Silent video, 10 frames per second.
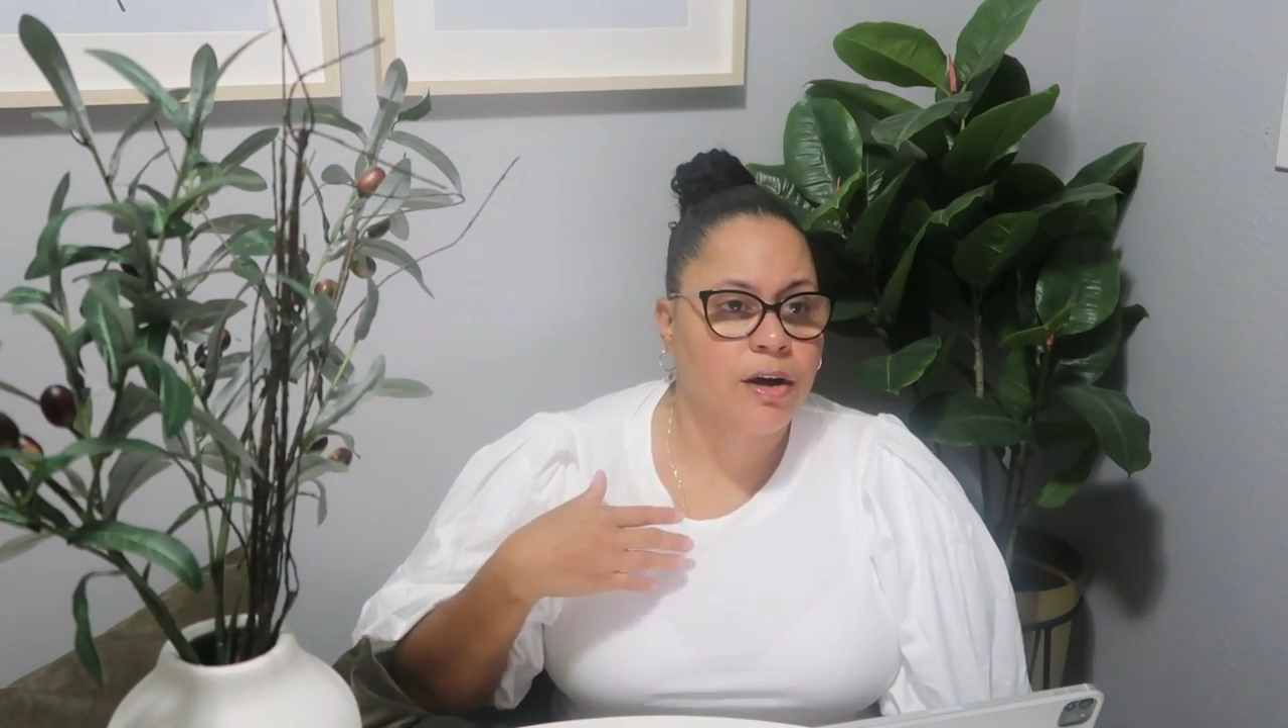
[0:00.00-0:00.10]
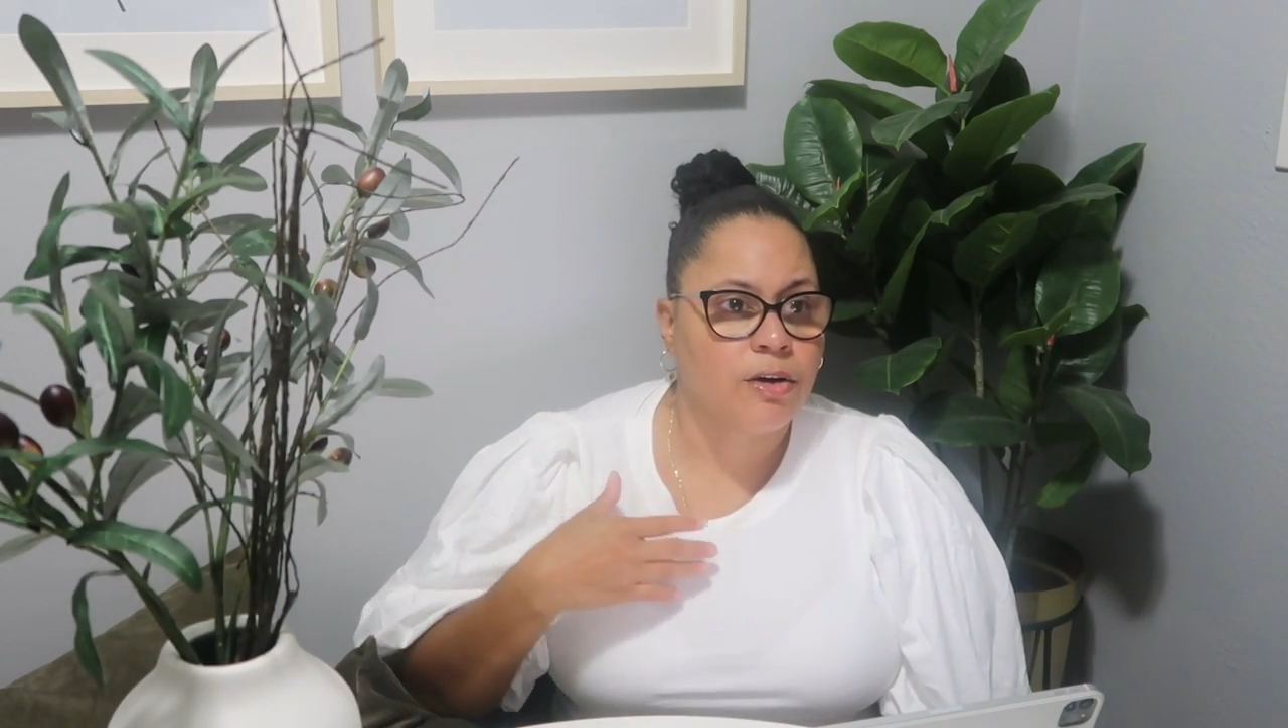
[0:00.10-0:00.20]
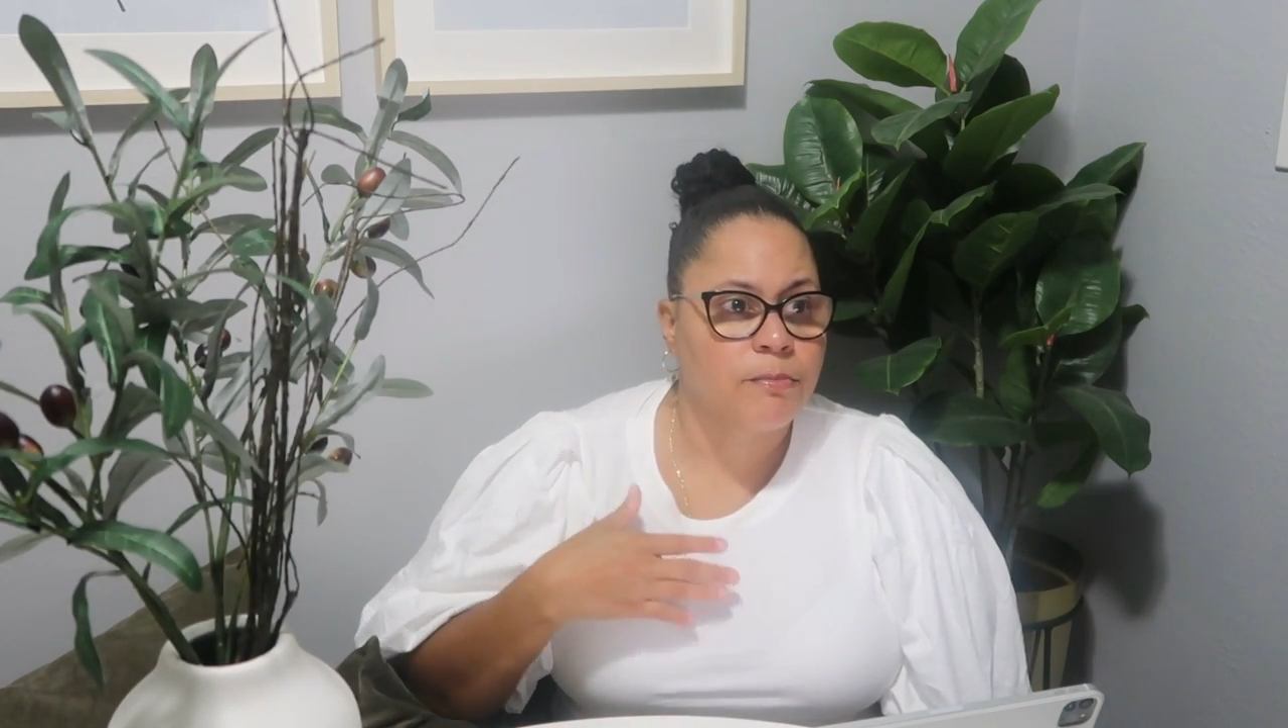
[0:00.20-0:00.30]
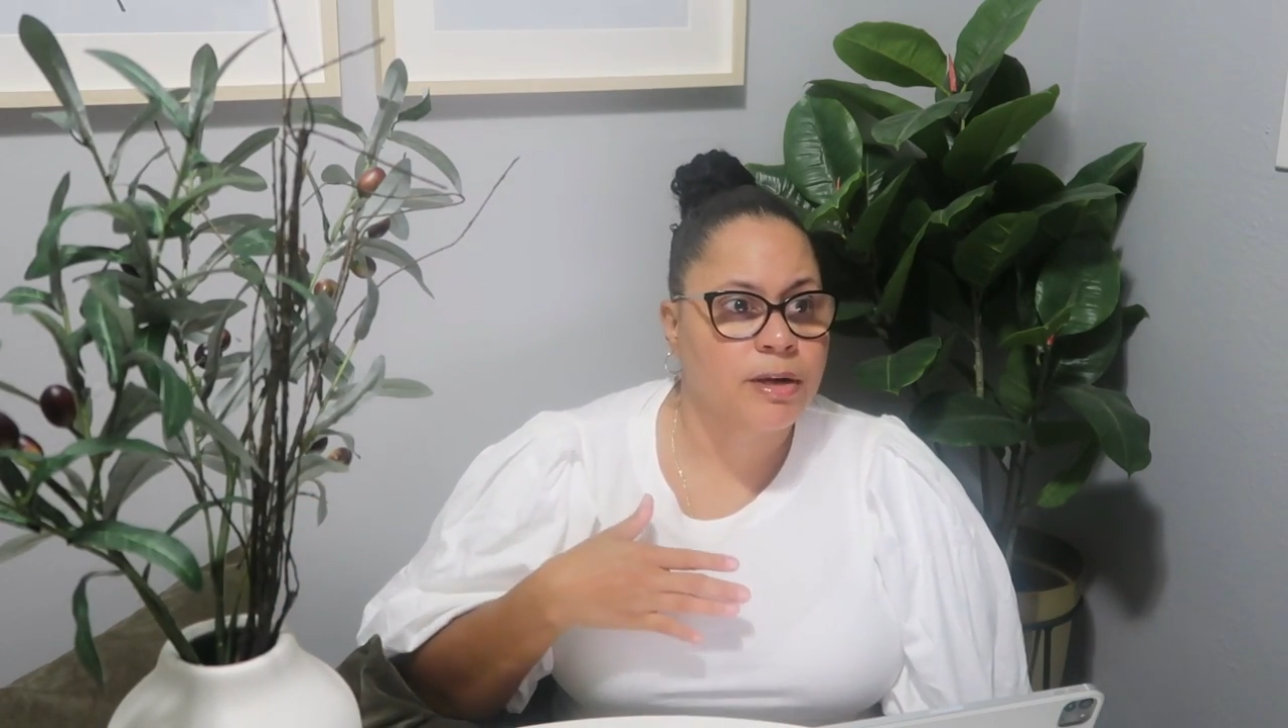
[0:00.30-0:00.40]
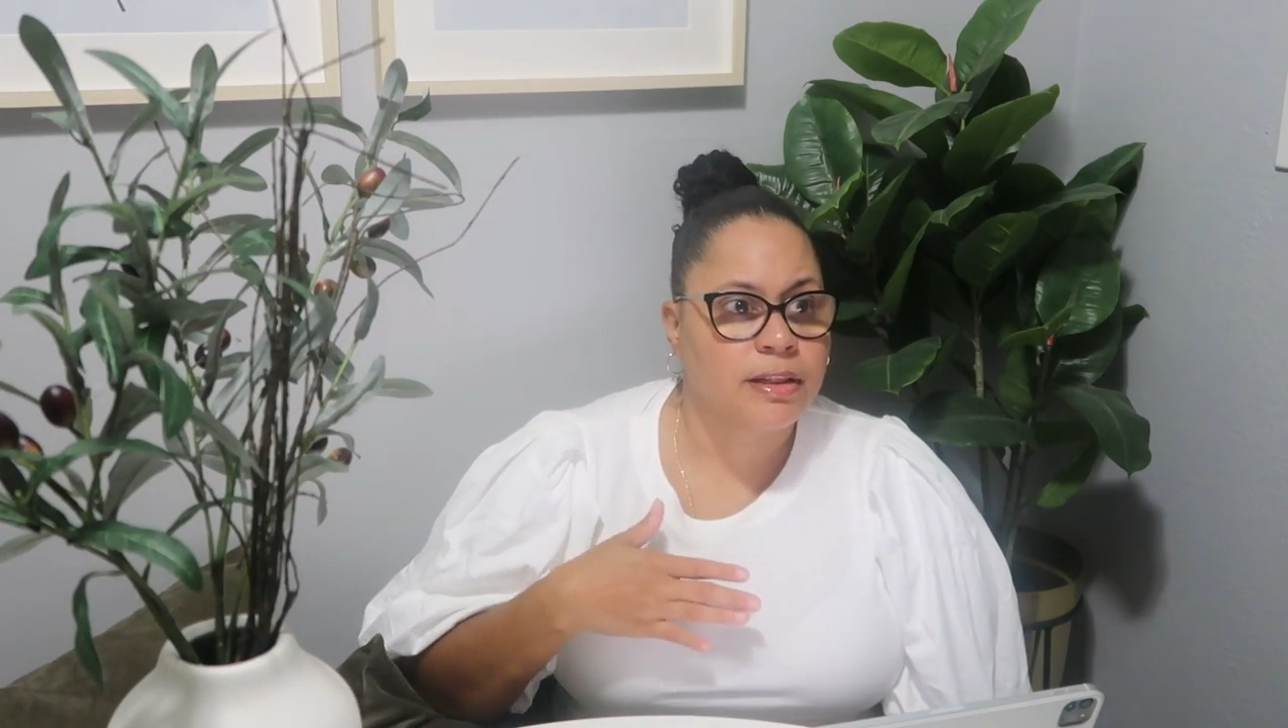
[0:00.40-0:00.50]

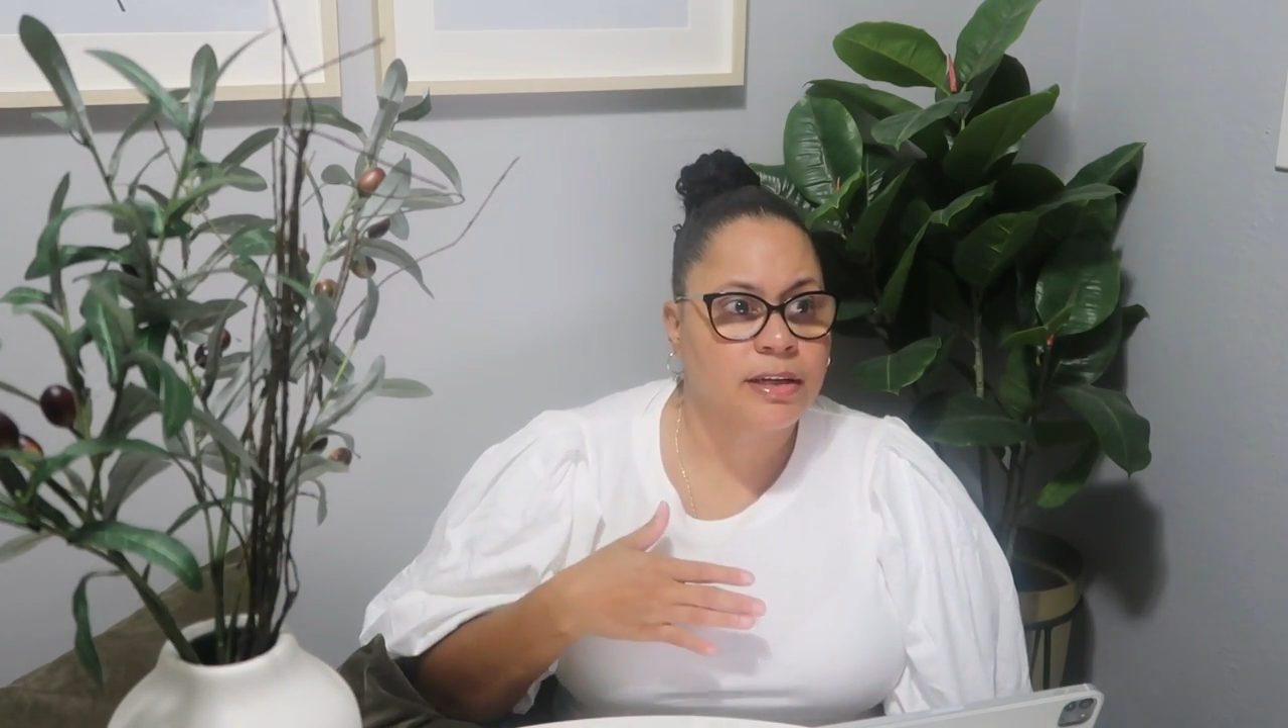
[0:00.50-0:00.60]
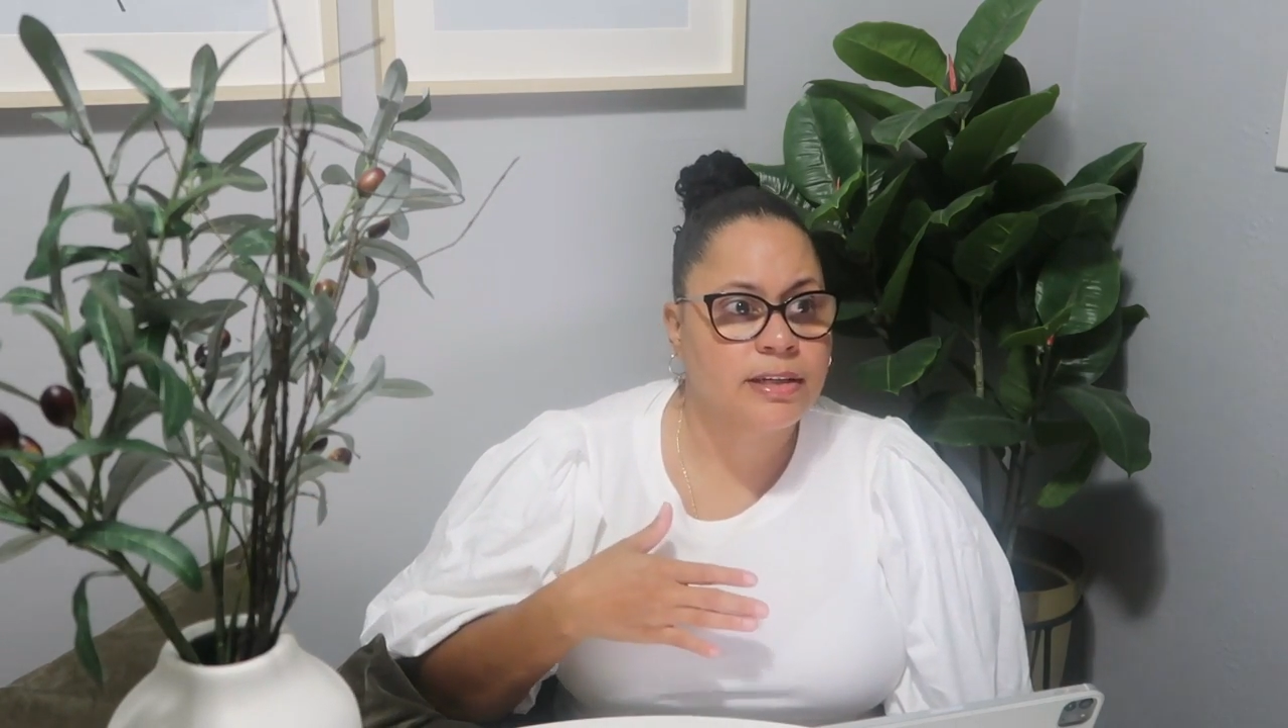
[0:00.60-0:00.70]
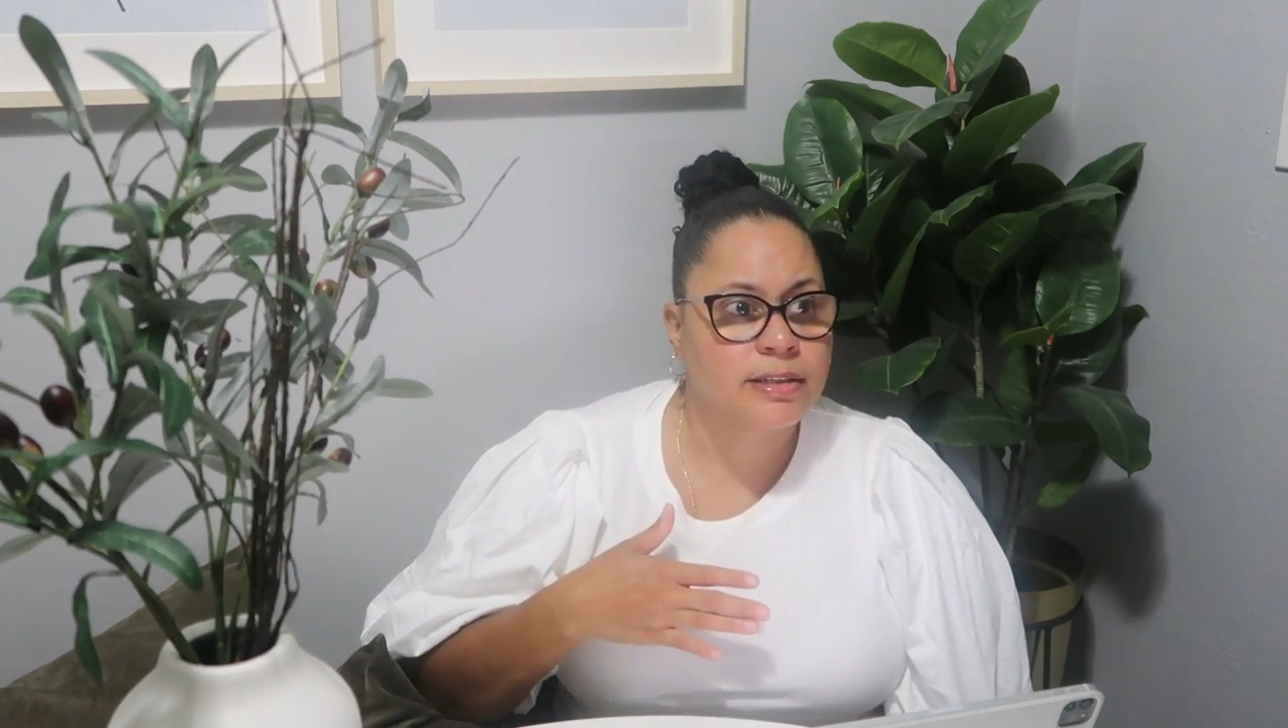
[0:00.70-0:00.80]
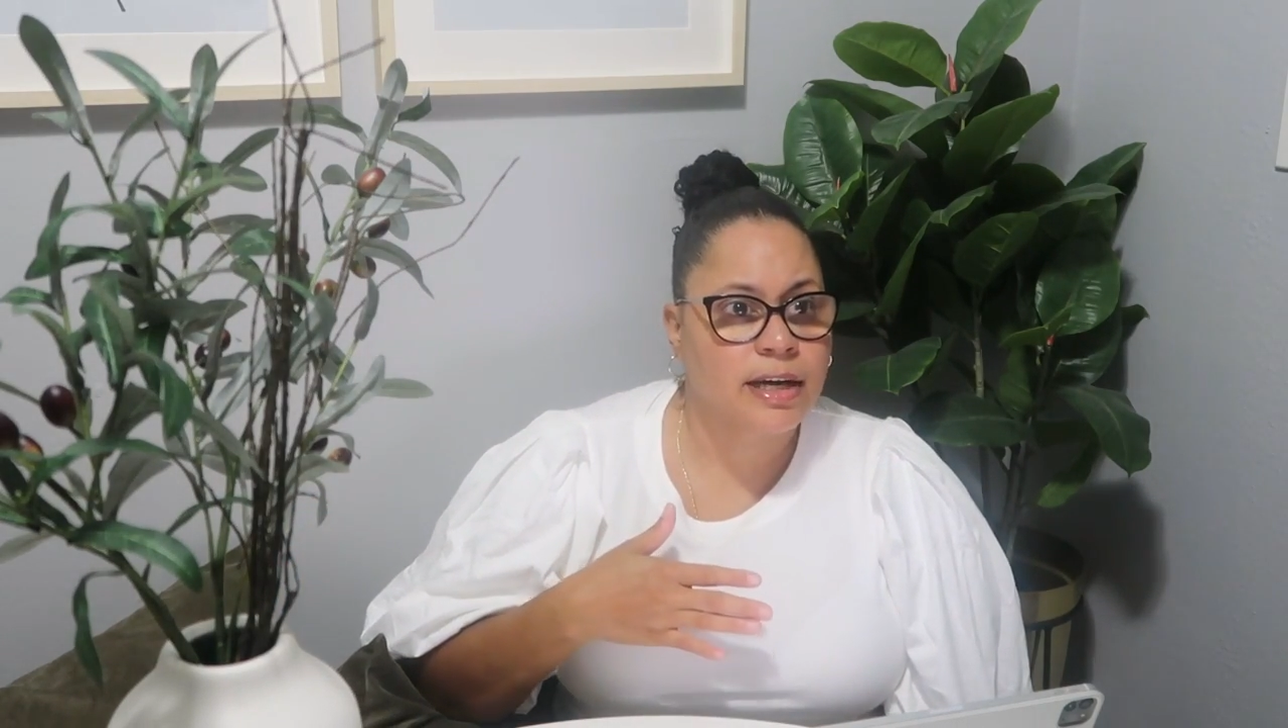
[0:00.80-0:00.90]
on Mondays